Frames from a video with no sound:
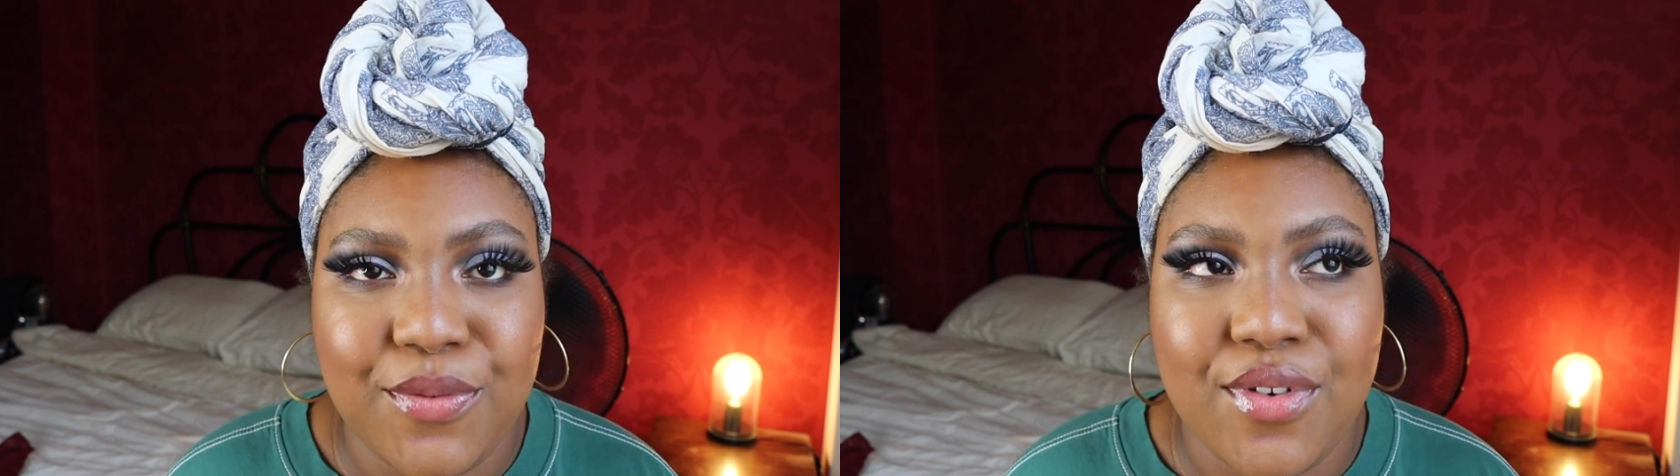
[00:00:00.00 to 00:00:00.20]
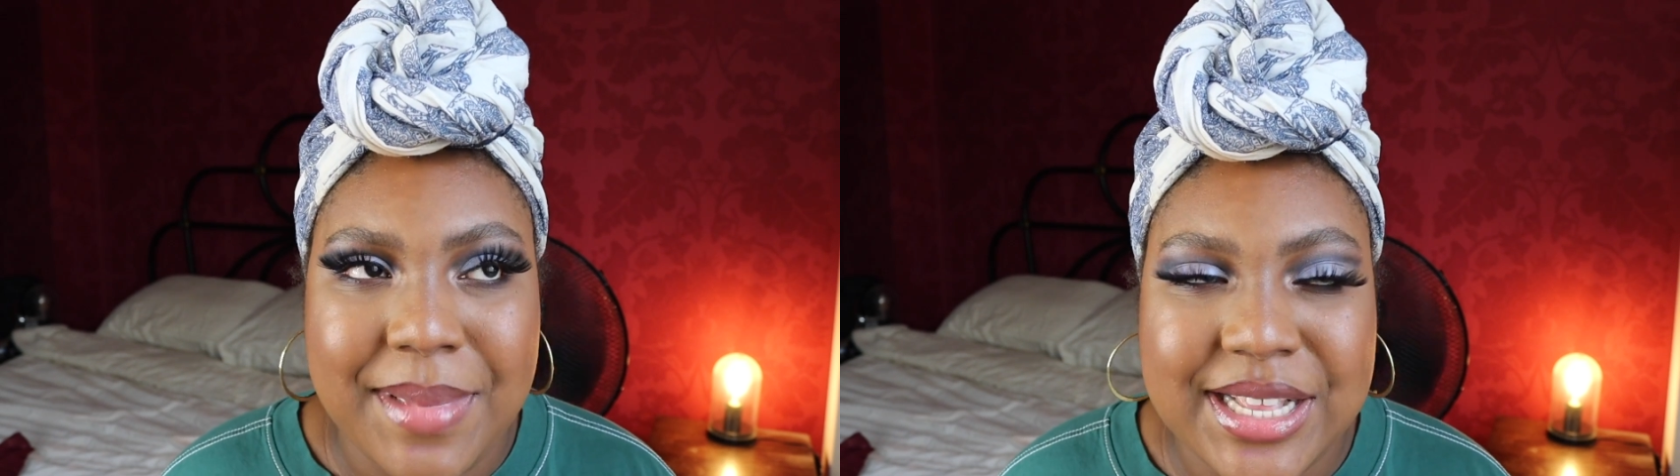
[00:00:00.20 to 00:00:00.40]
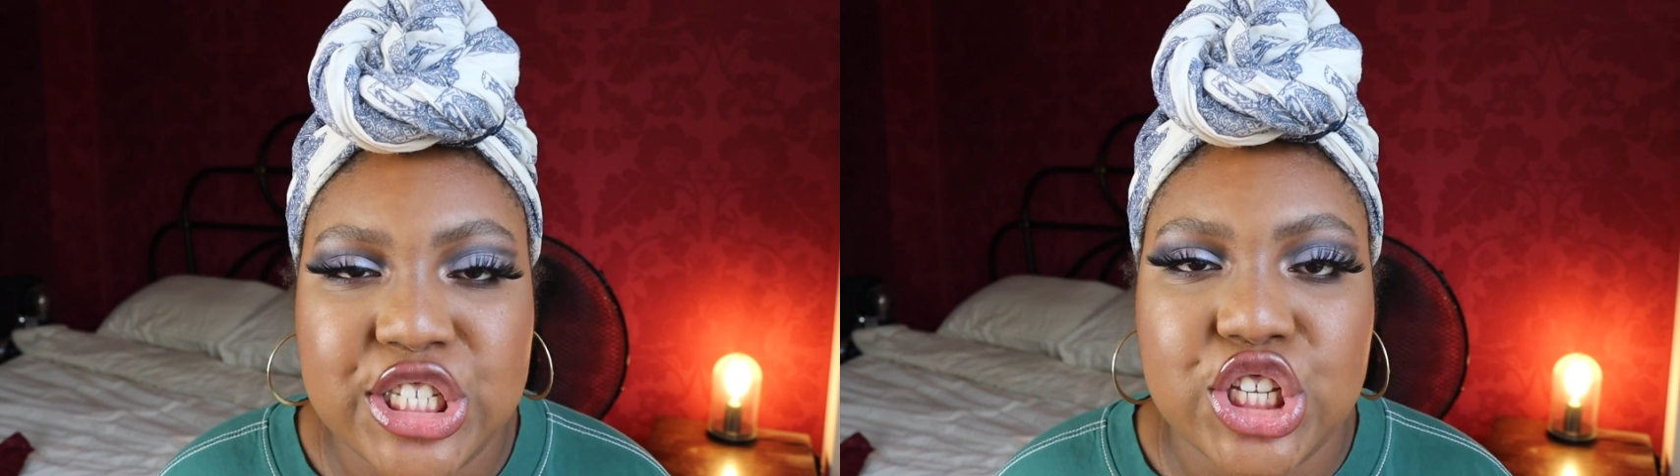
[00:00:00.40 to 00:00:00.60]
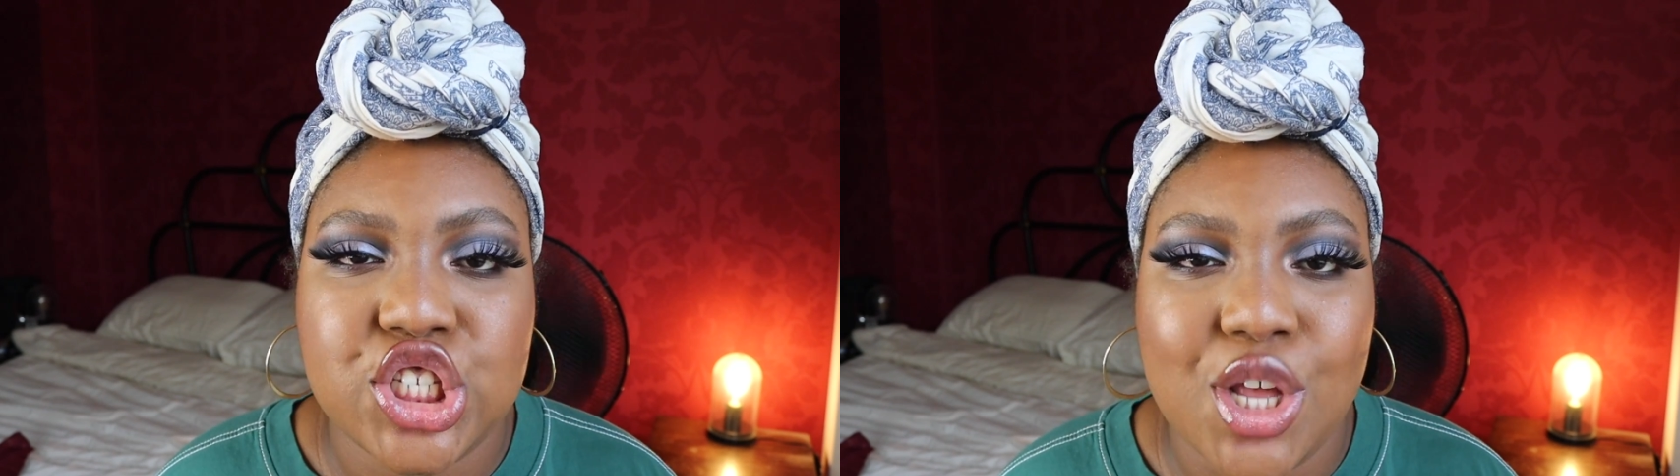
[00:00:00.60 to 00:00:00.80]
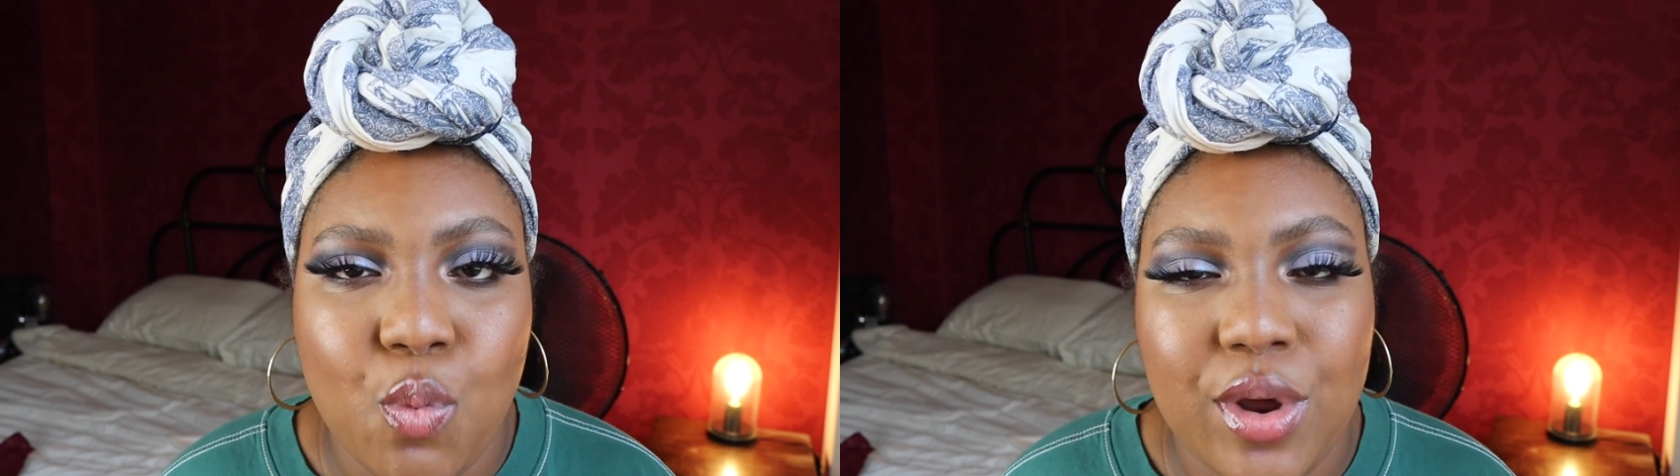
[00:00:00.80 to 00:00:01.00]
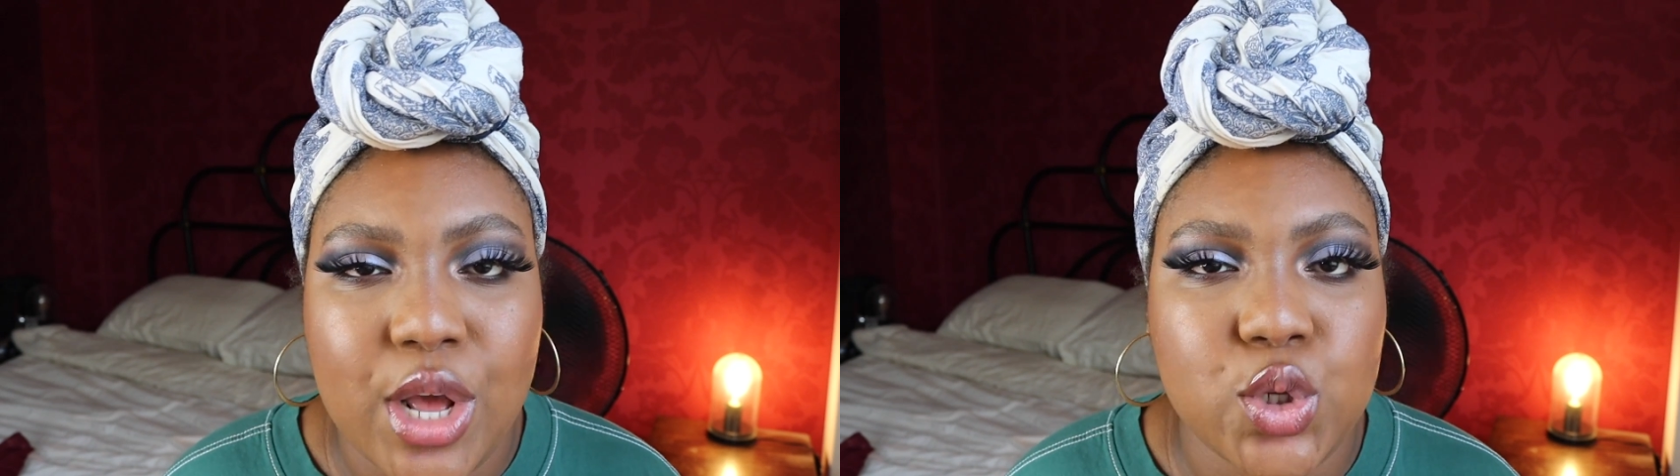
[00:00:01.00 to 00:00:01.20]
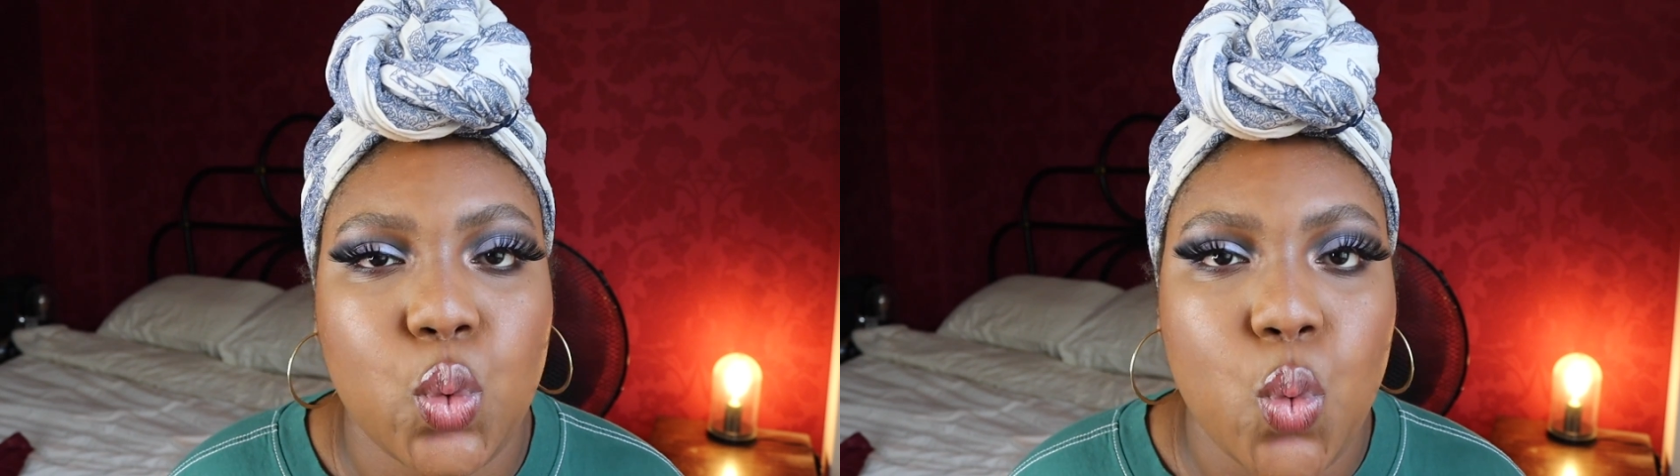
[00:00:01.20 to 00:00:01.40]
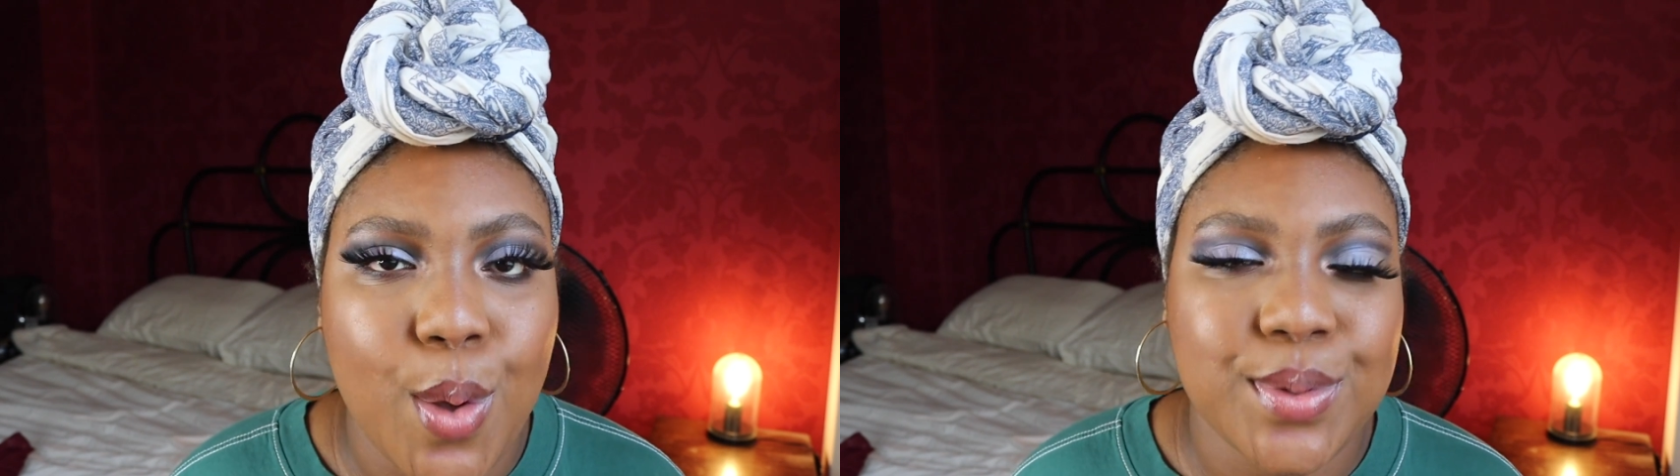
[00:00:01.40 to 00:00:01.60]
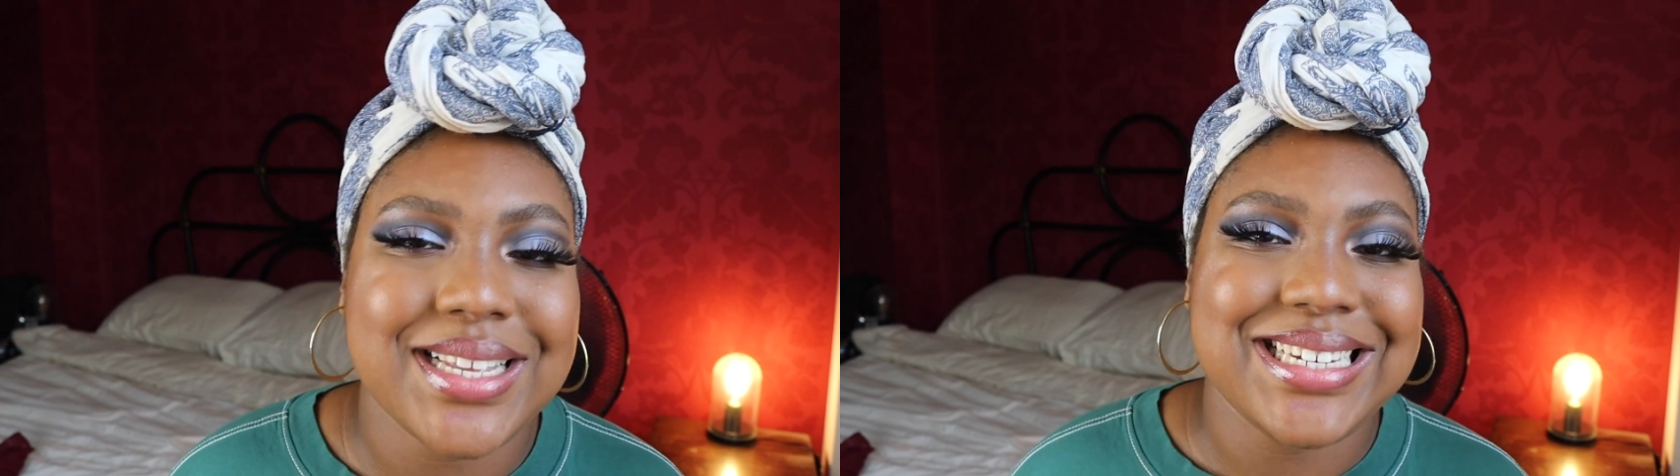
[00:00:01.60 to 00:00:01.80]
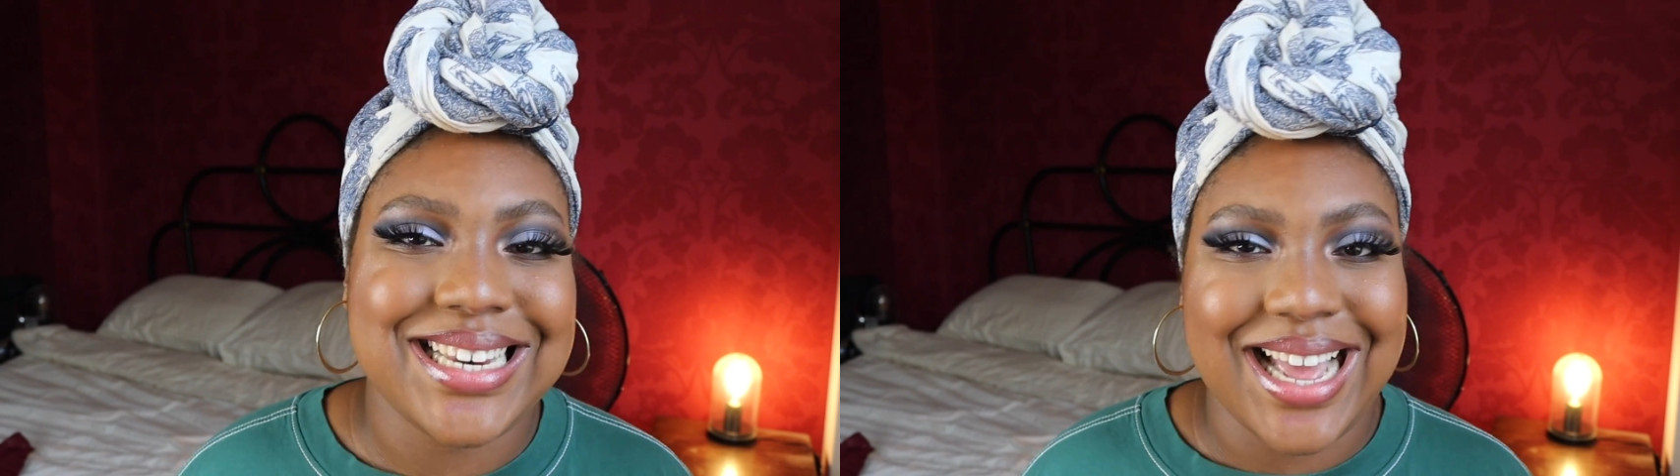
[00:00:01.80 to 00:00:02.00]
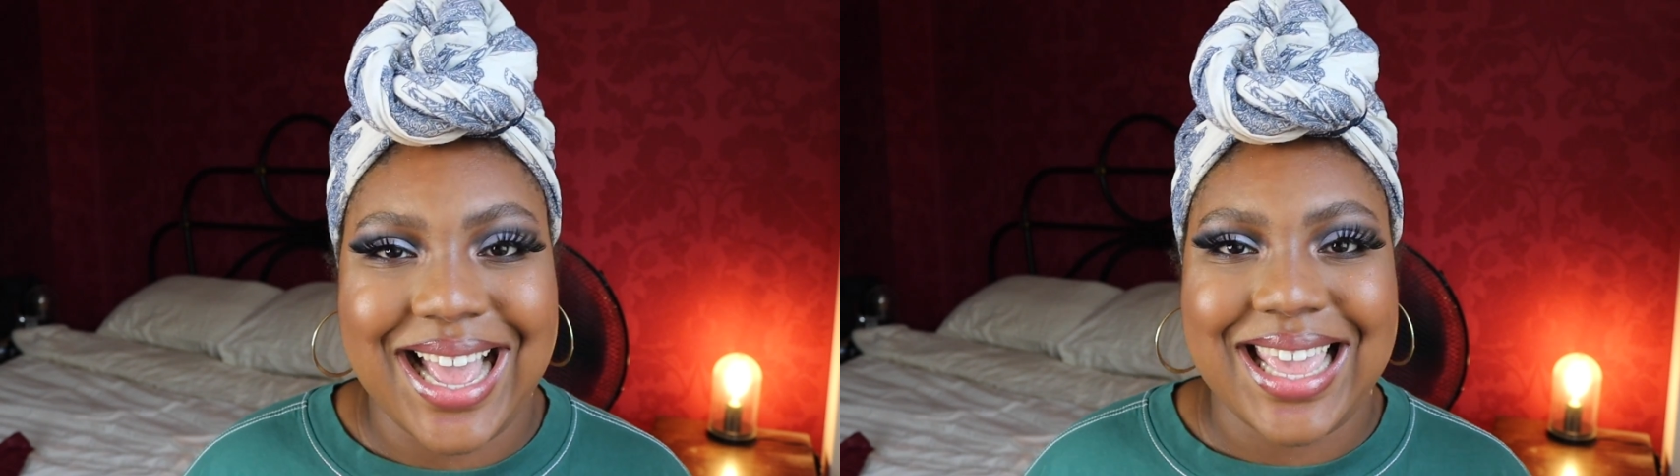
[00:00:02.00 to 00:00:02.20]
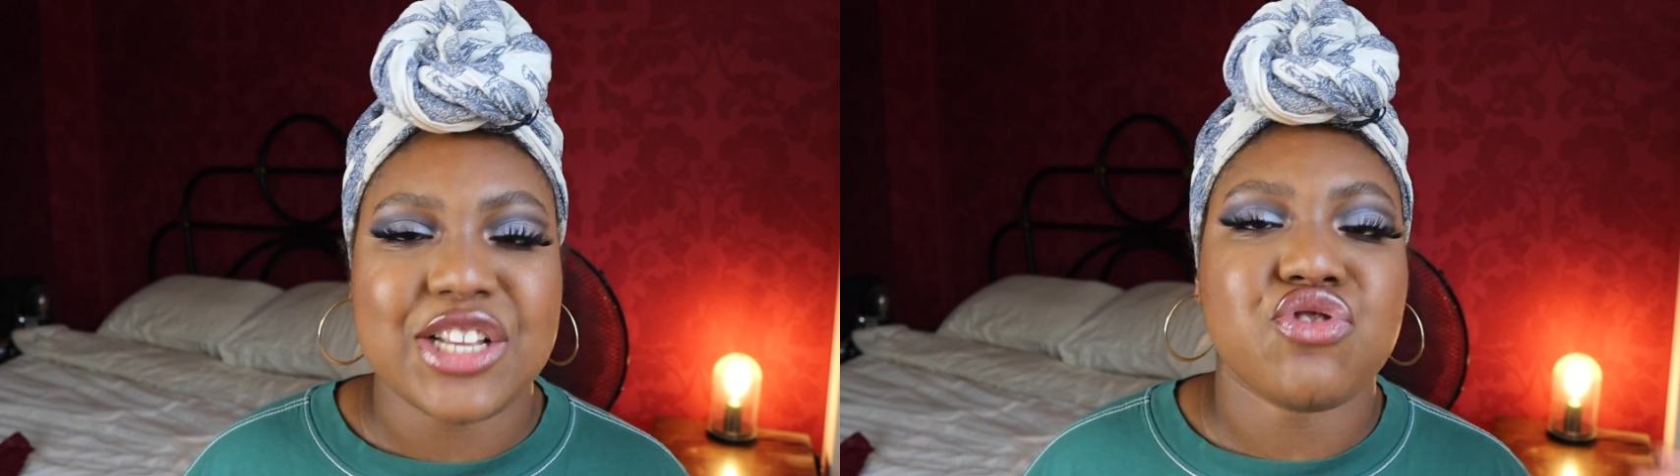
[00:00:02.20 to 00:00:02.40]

if it means someone else won't die.